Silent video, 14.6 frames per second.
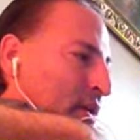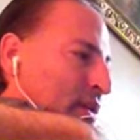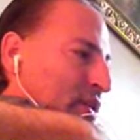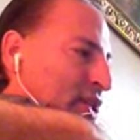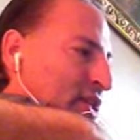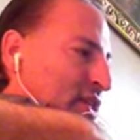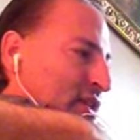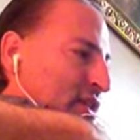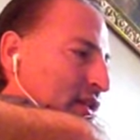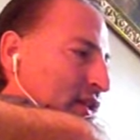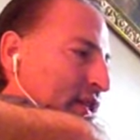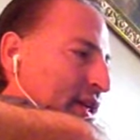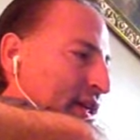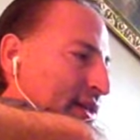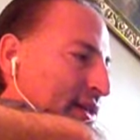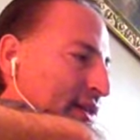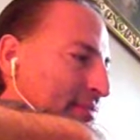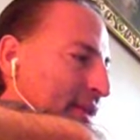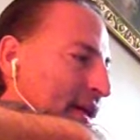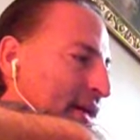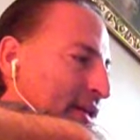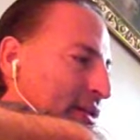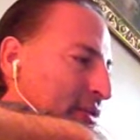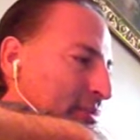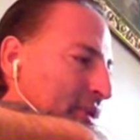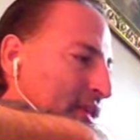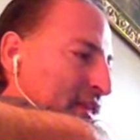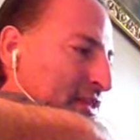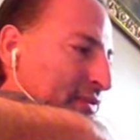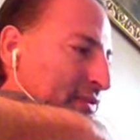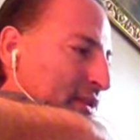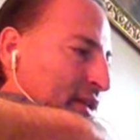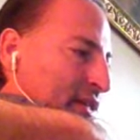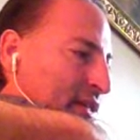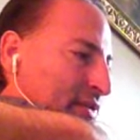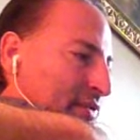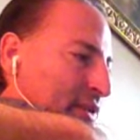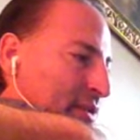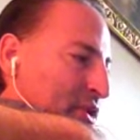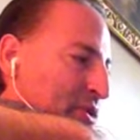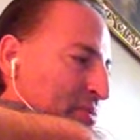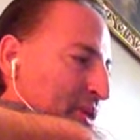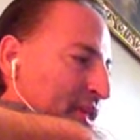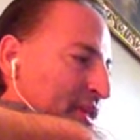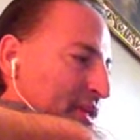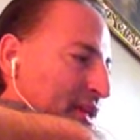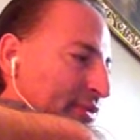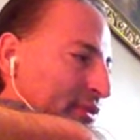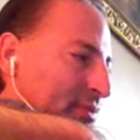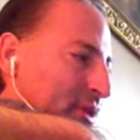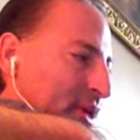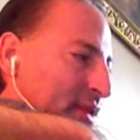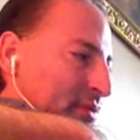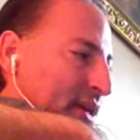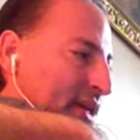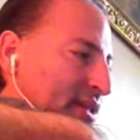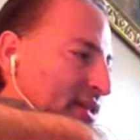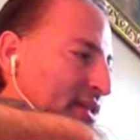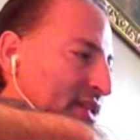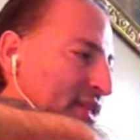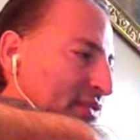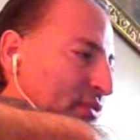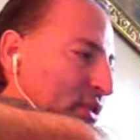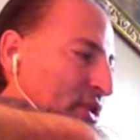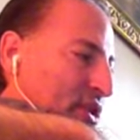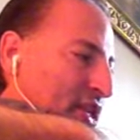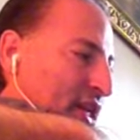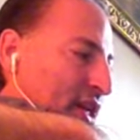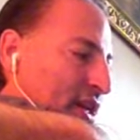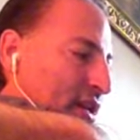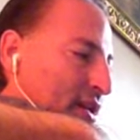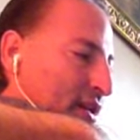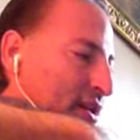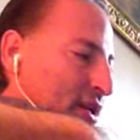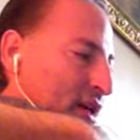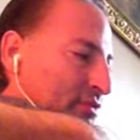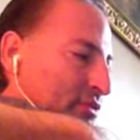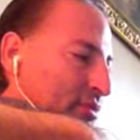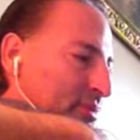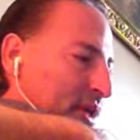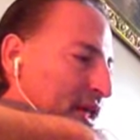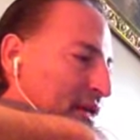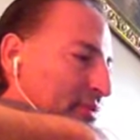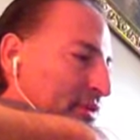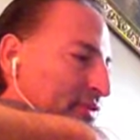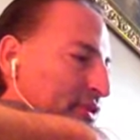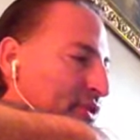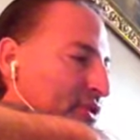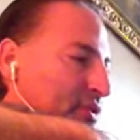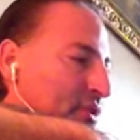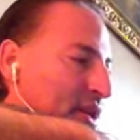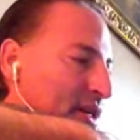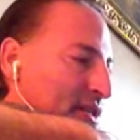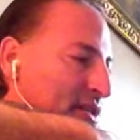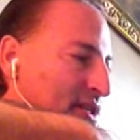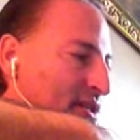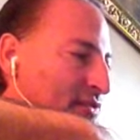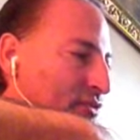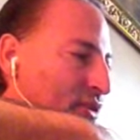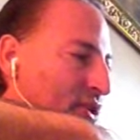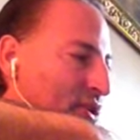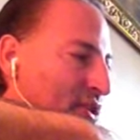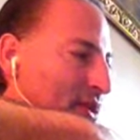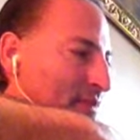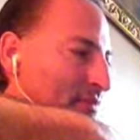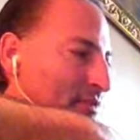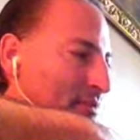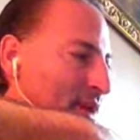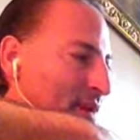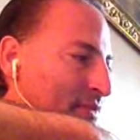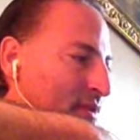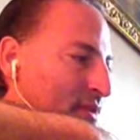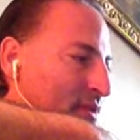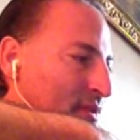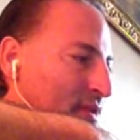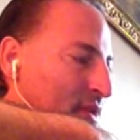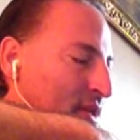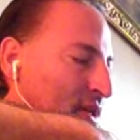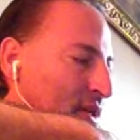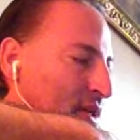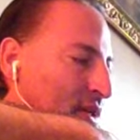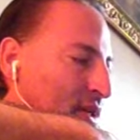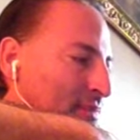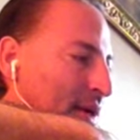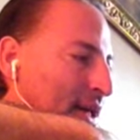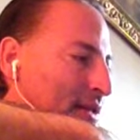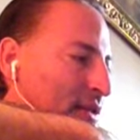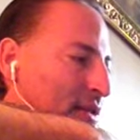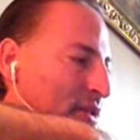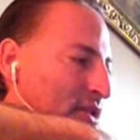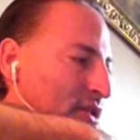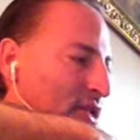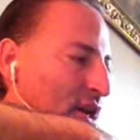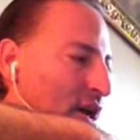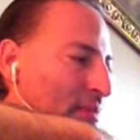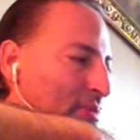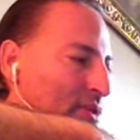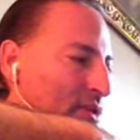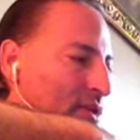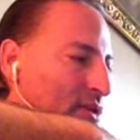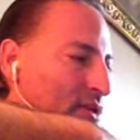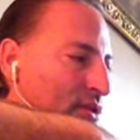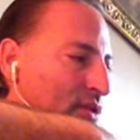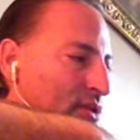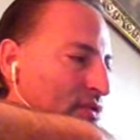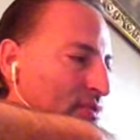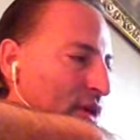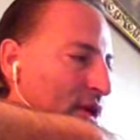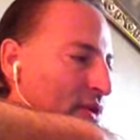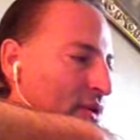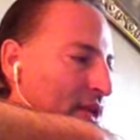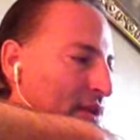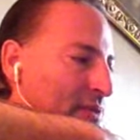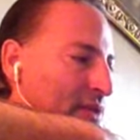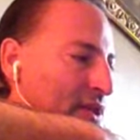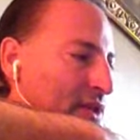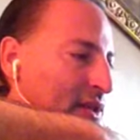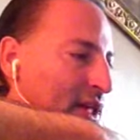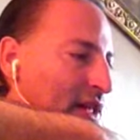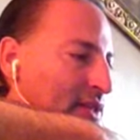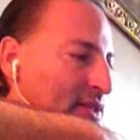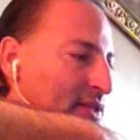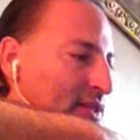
Jesus, looking at Gamaliel, but as if he were speaking to everybody, raises his voice, saying, Not for me, but for you has this voice come from heaven. Gamaliel stops, turns round, and with the